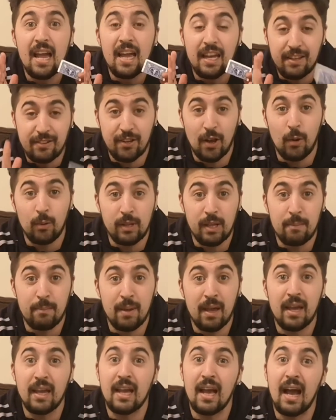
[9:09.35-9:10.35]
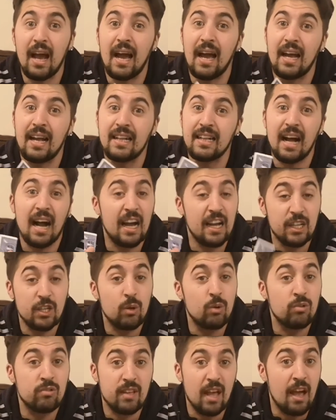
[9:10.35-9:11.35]
He showed it me, and I
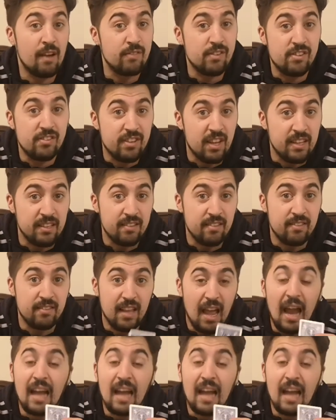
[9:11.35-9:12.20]
use it ever since.